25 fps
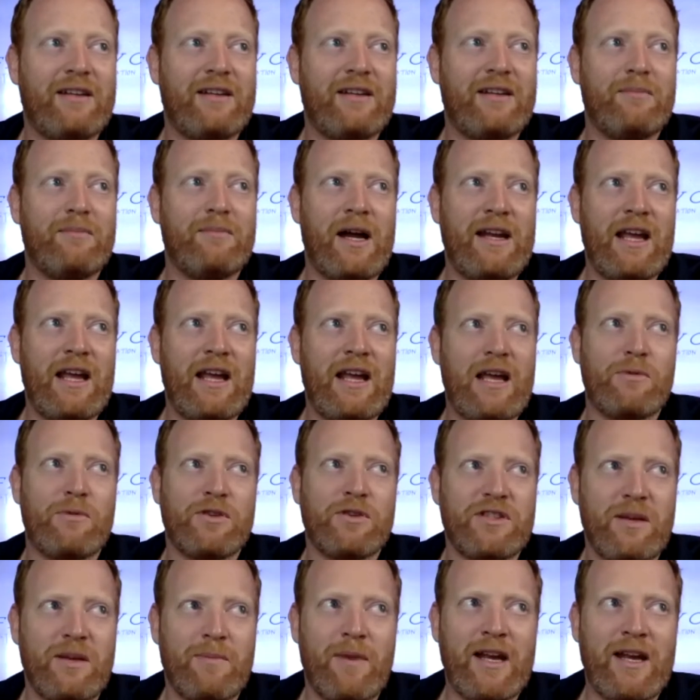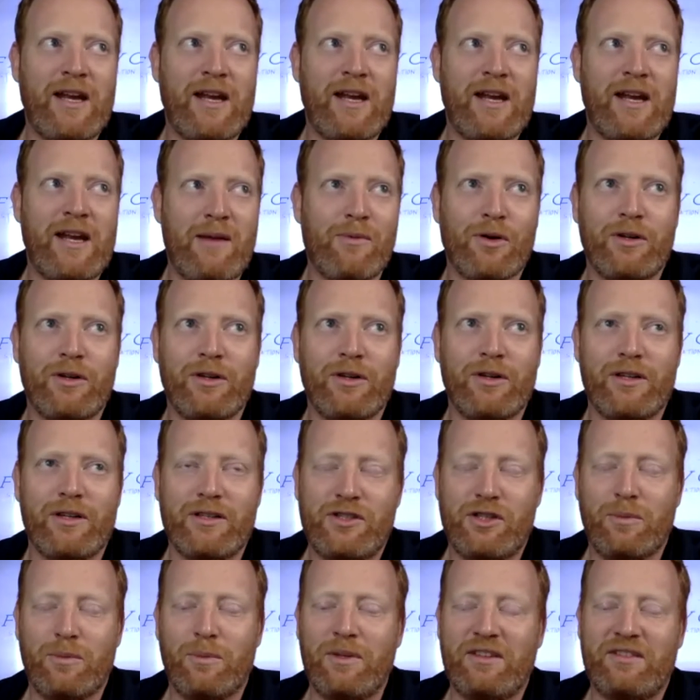my neighbors in my
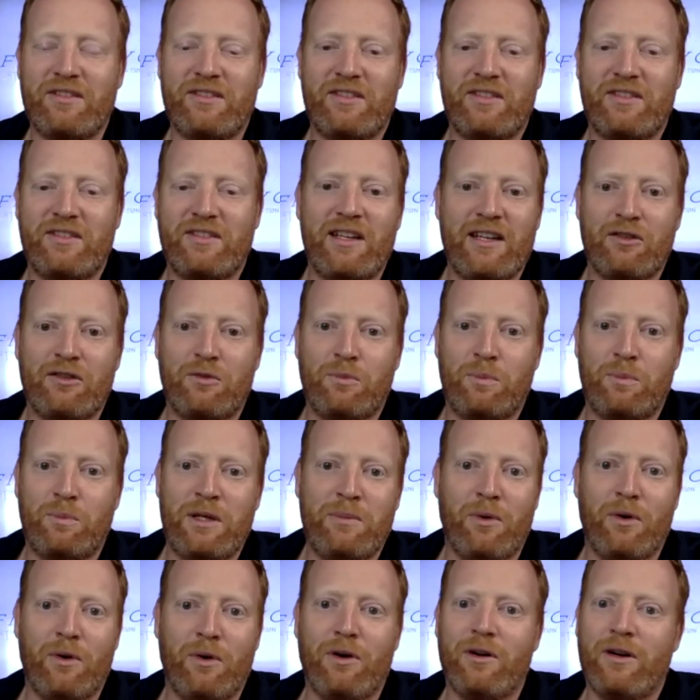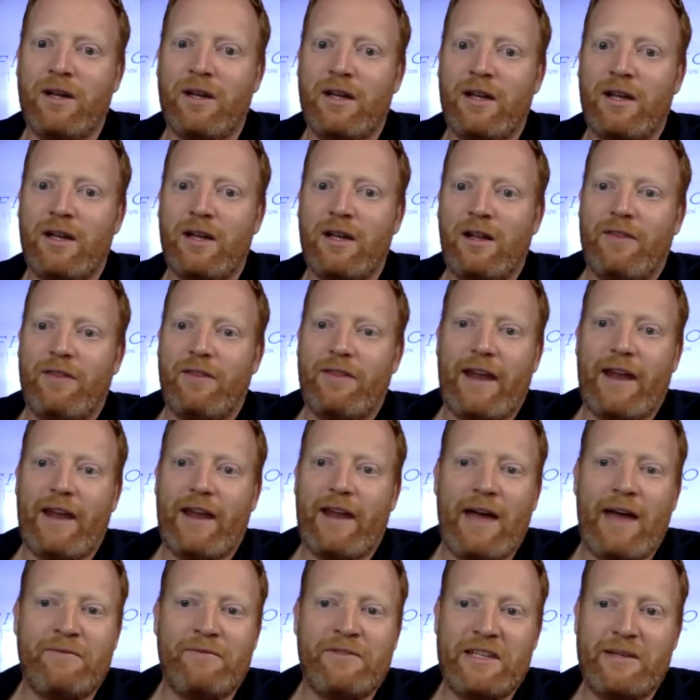neighborhood should be seen as people that
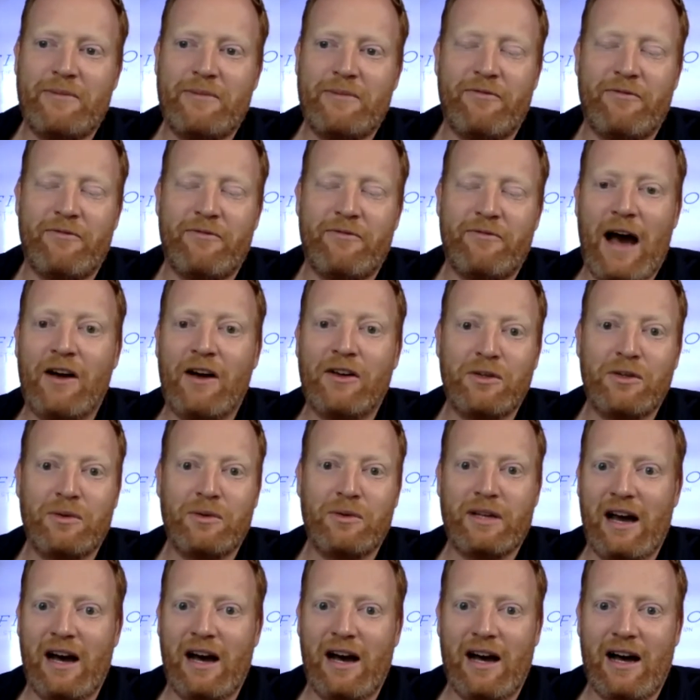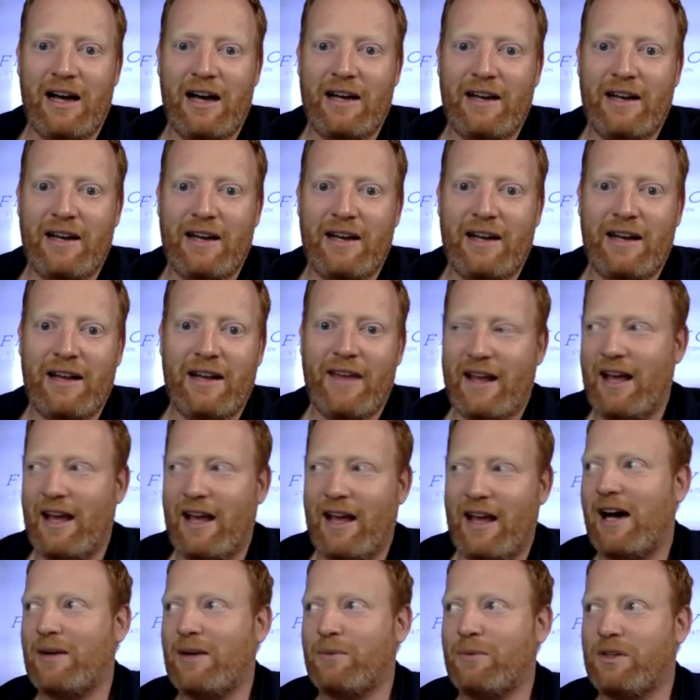have deep value to God, and that
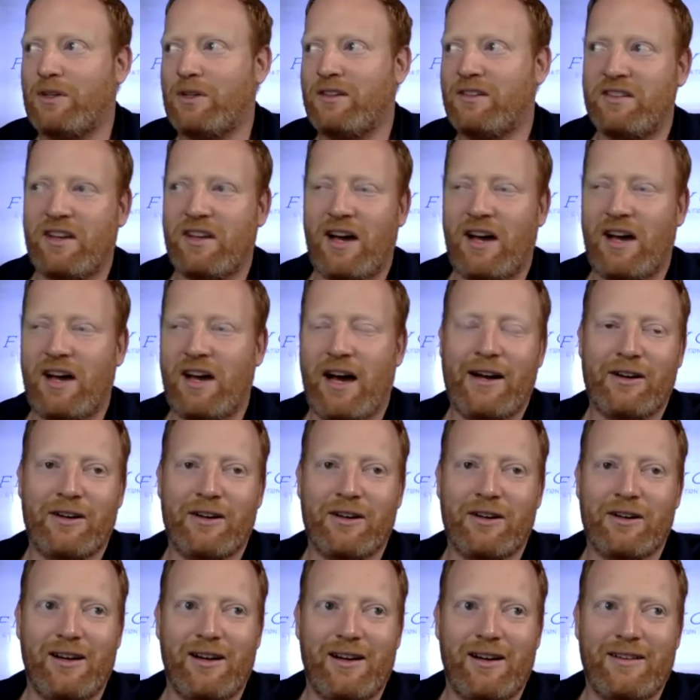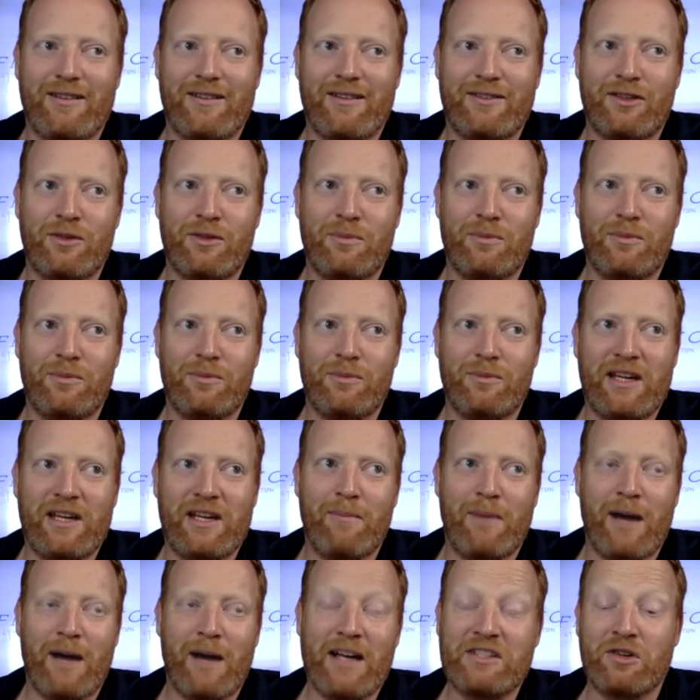God would desire to
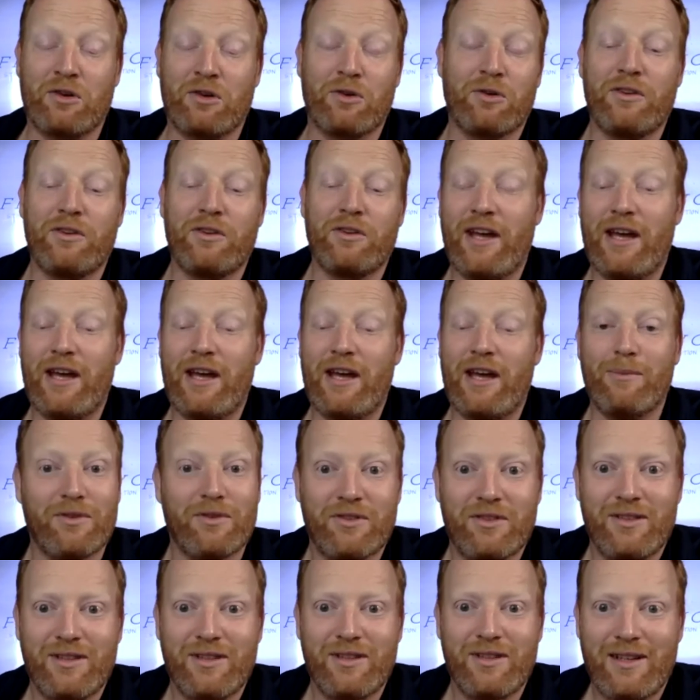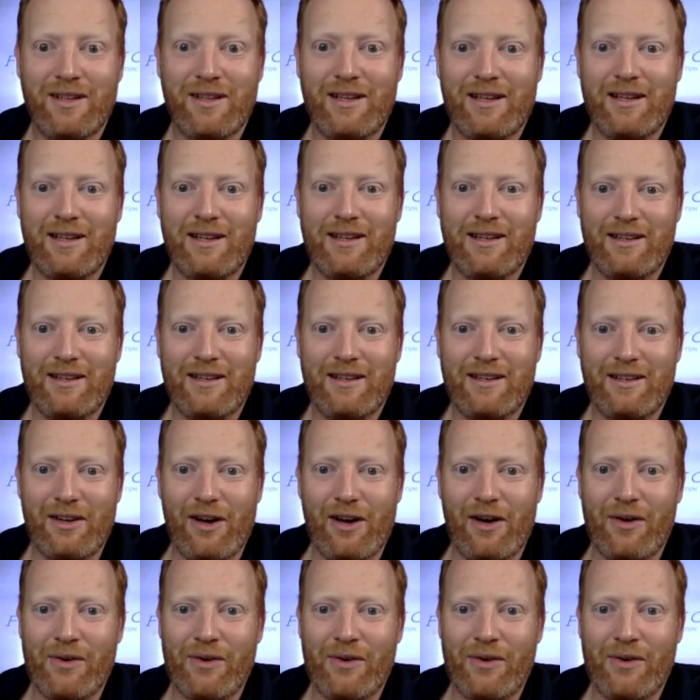become my eternal neighbors, getting